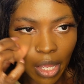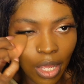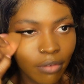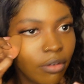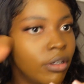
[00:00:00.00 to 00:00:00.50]

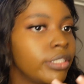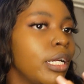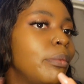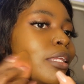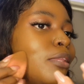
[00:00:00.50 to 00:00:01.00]
of course
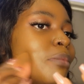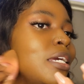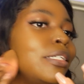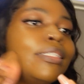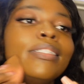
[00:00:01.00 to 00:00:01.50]
I'm in the
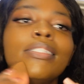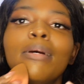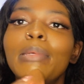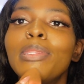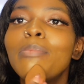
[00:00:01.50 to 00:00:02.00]
mix.
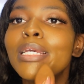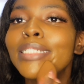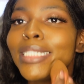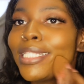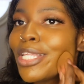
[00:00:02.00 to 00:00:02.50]
I'm in the
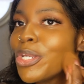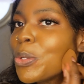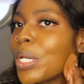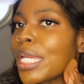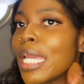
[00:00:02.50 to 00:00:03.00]
mix, in the
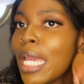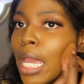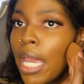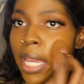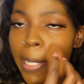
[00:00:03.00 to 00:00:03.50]
knowing.
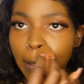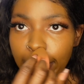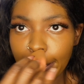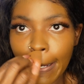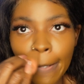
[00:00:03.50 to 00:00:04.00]

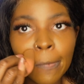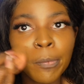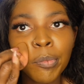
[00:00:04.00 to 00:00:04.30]
Anyways, y'all.